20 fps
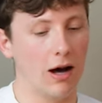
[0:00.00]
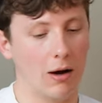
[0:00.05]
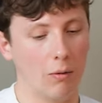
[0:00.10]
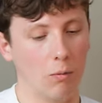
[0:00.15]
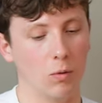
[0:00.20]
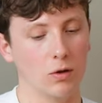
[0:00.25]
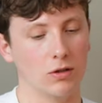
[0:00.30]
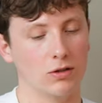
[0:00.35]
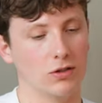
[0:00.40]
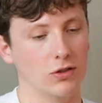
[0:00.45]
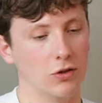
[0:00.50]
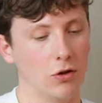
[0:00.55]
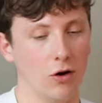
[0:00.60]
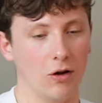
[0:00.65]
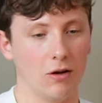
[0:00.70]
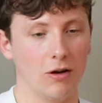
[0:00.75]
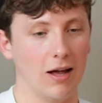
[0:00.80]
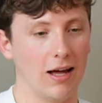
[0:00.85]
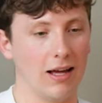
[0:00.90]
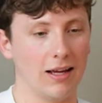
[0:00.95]
I was
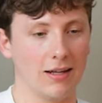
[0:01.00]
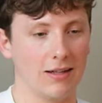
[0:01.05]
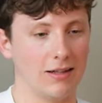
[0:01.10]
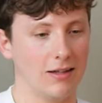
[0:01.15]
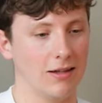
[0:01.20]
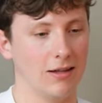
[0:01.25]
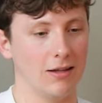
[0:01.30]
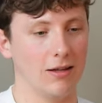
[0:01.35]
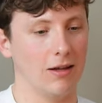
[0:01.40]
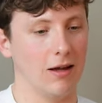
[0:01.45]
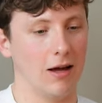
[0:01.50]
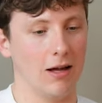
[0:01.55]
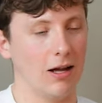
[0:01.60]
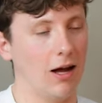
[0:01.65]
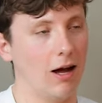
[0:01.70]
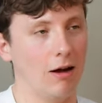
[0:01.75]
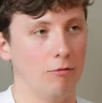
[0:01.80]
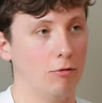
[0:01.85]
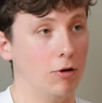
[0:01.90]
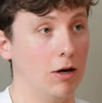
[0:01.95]
not like,
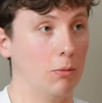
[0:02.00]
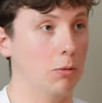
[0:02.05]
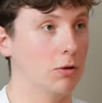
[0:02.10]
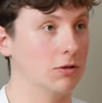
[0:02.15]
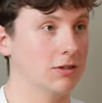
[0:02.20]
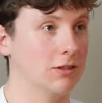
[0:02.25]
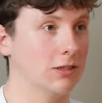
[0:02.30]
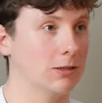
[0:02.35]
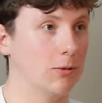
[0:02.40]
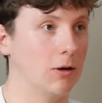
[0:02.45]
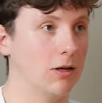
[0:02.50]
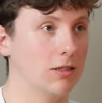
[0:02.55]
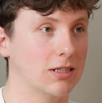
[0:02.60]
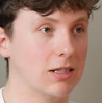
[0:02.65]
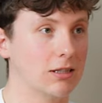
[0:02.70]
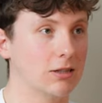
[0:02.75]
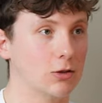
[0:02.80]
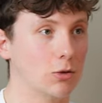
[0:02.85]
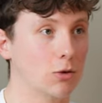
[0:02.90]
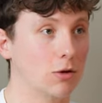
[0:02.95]
I really wasn't the smartest
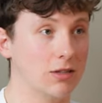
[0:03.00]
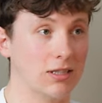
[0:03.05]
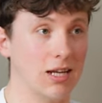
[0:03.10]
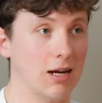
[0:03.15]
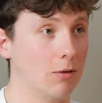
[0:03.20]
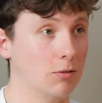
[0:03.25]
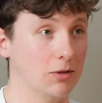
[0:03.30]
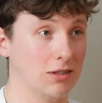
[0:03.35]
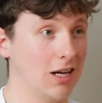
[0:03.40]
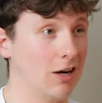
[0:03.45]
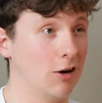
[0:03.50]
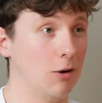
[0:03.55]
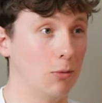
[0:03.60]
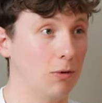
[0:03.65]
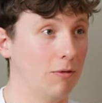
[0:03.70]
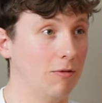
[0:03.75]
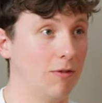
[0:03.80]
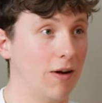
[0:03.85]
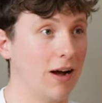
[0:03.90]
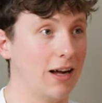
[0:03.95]
kid in school. I was
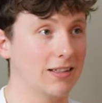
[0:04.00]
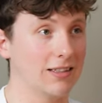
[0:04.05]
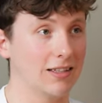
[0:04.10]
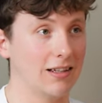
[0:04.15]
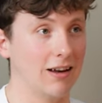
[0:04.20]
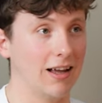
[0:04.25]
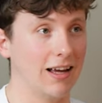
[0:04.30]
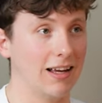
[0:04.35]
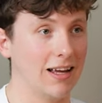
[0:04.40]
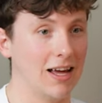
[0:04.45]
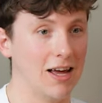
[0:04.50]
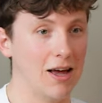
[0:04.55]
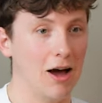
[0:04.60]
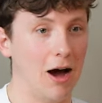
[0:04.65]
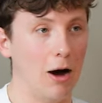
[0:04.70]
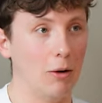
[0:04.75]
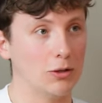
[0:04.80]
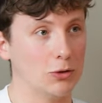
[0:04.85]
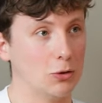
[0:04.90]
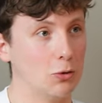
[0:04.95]
terrible, in fact. And like,
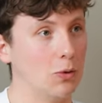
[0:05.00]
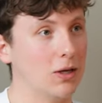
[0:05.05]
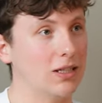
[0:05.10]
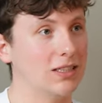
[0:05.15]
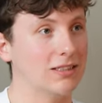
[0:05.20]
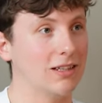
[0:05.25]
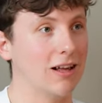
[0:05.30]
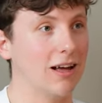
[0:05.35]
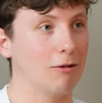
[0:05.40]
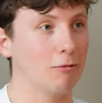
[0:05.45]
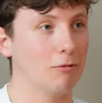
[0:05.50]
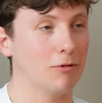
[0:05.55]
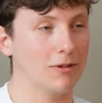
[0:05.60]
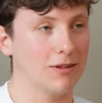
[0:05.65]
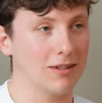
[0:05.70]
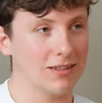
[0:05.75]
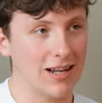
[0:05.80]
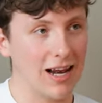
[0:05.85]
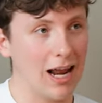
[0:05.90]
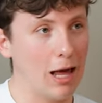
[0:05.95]
I was always like
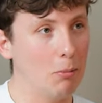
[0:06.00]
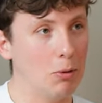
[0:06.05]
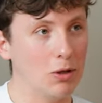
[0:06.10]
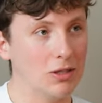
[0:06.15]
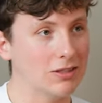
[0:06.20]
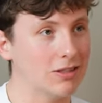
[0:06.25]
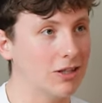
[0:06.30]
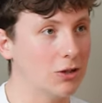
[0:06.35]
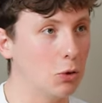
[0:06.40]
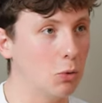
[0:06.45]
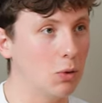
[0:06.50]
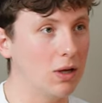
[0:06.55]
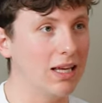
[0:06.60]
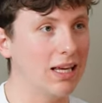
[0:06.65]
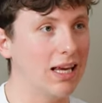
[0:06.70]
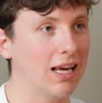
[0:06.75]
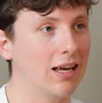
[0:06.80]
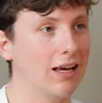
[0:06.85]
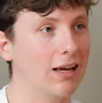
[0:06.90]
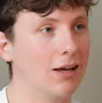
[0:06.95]
labeled as the naughty
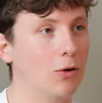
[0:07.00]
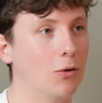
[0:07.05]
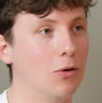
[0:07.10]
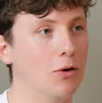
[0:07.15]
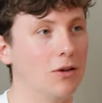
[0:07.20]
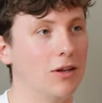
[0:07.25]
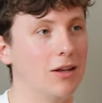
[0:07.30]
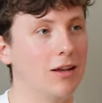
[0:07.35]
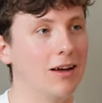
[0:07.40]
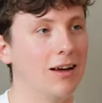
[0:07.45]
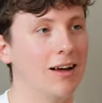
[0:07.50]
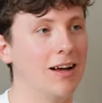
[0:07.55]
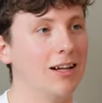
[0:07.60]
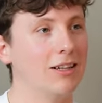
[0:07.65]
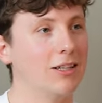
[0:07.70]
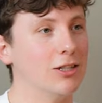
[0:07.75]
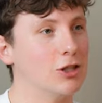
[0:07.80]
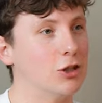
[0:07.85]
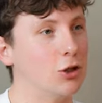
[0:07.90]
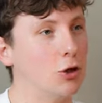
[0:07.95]
kid or the
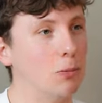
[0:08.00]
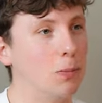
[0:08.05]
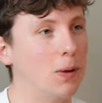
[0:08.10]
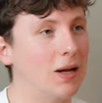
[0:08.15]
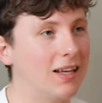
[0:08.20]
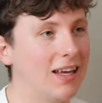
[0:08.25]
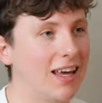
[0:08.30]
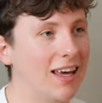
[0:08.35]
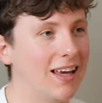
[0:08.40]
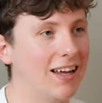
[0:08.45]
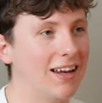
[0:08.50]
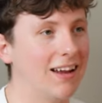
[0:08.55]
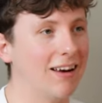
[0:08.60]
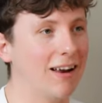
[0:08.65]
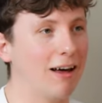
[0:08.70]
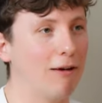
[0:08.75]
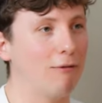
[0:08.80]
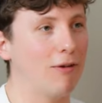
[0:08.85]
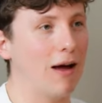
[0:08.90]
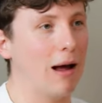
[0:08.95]
stupid kid at
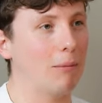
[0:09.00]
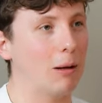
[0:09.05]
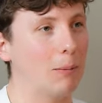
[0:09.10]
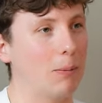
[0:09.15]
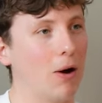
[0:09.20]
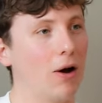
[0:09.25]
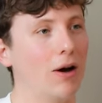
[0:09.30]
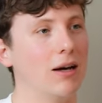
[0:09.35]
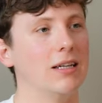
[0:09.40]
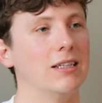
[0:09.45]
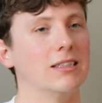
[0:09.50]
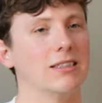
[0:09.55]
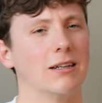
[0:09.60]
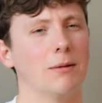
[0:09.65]
like family parties.